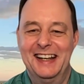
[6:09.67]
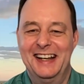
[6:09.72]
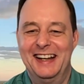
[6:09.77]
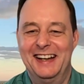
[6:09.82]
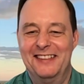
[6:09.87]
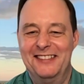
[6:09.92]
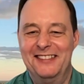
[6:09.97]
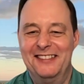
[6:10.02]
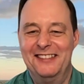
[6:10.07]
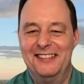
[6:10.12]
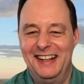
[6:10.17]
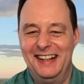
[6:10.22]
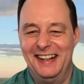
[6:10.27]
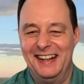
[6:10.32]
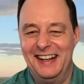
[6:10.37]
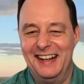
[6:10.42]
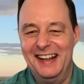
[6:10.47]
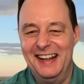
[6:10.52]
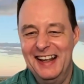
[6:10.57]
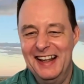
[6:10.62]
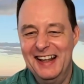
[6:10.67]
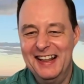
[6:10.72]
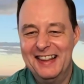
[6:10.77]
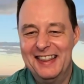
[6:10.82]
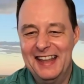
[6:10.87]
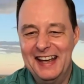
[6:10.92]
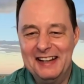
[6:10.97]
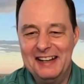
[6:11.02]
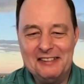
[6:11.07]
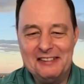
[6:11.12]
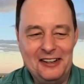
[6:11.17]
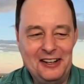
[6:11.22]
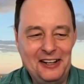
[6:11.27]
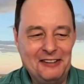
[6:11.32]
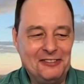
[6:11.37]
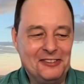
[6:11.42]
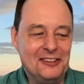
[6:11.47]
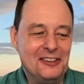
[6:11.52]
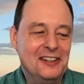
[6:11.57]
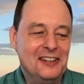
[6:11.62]
I mean, that's
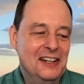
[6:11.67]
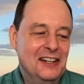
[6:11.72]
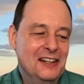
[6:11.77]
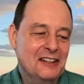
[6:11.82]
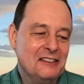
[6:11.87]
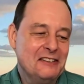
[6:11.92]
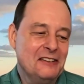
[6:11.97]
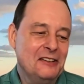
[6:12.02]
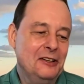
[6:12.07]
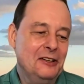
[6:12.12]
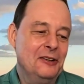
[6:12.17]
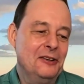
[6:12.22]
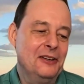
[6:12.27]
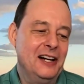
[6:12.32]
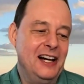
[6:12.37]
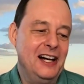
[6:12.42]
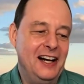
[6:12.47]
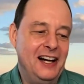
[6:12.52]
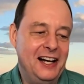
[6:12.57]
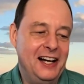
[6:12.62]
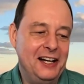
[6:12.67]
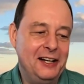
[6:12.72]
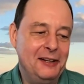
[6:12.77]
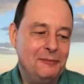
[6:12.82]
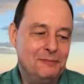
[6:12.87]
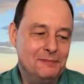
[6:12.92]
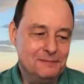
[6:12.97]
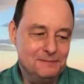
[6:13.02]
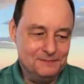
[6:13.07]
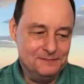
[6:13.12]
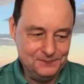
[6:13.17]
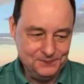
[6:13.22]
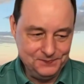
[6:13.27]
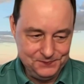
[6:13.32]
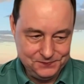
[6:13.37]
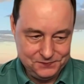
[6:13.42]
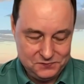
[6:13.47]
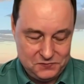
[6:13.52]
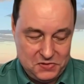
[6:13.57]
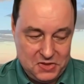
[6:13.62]
awful. So um,
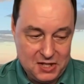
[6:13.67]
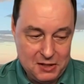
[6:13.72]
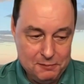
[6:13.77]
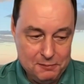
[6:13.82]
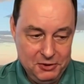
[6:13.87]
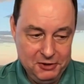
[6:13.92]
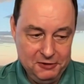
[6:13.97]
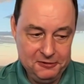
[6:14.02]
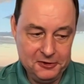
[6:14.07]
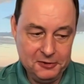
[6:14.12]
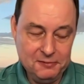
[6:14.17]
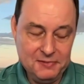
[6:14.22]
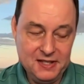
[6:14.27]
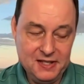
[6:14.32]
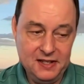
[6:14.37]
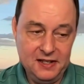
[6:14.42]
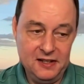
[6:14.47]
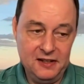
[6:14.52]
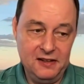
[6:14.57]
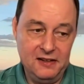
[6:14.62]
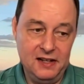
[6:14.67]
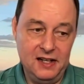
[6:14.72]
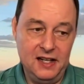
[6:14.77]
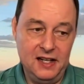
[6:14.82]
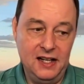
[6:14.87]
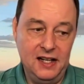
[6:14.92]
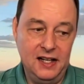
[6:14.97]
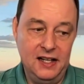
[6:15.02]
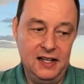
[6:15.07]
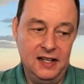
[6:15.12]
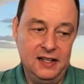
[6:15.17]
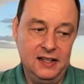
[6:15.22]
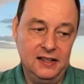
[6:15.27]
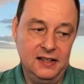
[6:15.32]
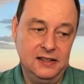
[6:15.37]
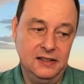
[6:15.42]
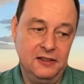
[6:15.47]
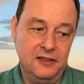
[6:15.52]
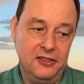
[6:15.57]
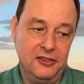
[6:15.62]
moved from there
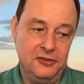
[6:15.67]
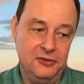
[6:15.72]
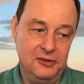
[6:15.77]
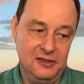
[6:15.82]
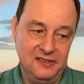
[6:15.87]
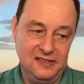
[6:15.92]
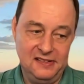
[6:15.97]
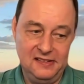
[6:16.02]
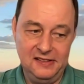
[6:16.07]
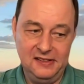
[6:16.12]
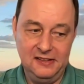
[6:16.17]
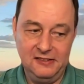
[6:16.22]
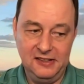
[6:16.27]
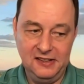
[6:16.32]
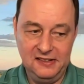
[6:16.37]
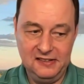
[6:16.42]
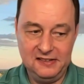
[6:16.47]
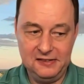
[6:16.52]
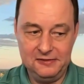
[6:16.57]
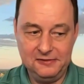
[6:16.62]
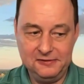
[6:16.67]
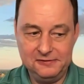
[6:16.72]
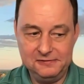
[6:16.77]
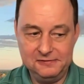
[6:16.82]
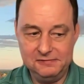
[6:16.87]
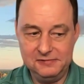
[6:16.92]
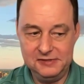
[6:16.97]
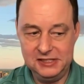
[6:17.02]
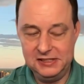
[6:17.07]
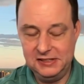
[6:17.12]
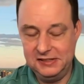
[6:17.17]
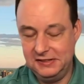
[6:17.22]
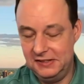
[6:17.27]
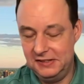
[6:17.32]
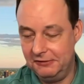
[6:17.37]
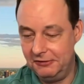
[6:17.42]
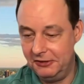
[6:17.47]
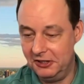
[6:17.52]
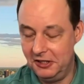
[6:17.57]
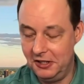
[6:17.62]
uh, through a series of
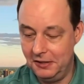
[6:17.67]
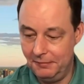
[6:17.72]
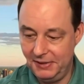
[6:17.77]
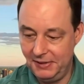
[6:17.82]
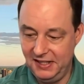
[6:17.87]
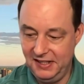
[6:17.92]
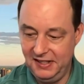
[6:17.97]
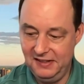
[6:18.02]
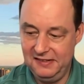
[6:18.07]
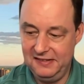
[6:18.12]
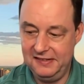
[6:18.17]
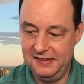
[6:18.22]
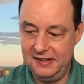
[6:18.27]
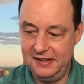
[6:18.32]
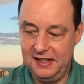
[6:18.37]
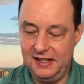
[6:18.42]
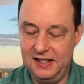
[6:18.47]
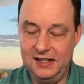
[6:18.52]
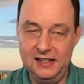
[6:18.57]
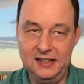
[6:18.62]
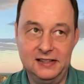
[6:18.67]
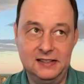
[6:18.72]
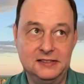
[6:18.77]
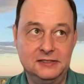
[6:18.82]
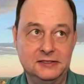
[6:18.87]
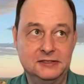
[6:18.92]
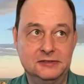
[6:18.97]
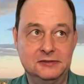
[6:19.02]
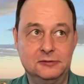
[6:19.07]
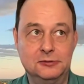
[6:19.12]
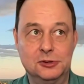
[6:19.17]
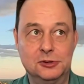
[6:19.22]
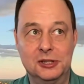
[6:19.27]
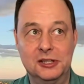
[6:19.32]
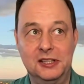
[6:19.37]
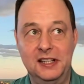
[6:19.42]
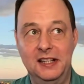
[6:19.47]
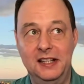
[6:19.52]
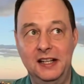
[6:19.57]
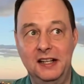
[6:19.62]
different companies, uh,
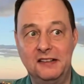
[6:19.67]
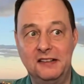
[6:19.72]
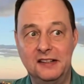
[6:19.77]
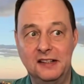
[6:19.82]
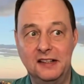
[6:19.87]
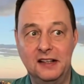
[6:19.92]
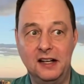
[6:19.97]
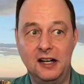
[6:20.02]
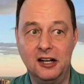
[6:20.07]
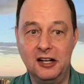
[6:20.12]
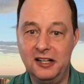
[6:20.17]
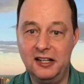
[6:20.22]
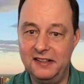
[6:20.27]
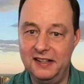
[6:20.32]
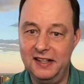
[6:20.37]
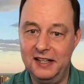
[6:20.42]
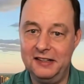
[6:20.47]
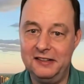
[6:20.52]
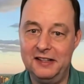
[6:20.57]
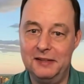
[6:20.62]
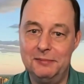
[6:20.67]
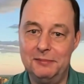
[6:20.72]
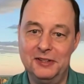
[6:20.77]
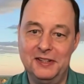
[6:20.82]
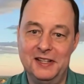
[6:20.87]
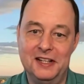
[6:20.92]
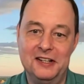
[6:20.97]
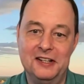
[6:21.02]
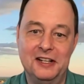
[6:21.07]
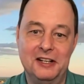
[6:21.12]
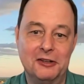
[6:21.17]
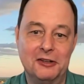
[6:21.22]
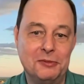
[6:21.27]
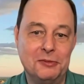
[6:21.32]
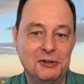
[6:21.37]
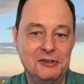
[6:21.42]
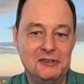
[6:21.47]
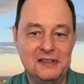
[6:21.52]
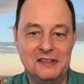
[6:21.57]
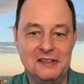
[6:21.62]
working as an architect. I put that in air
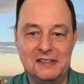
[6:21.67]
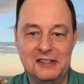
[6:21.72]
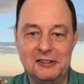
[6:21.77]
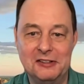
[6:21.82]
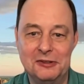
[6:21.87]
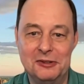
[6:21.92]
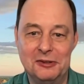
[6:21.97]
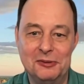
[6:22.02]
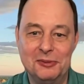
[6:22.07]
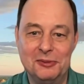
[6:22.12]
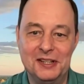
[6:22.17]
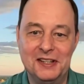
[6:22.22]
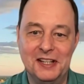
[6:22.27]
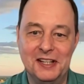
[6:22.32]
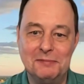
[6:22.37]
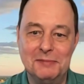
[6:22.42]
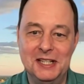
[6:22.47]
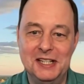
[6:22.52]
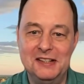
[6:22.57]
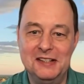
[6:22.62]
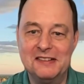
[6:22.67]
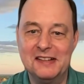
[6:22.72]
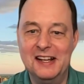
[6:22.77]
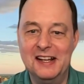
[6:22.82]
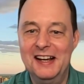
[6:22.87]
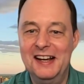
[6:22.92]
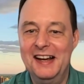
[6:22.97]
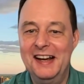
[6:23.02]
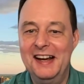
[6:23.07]
quotes because I don't know what that means.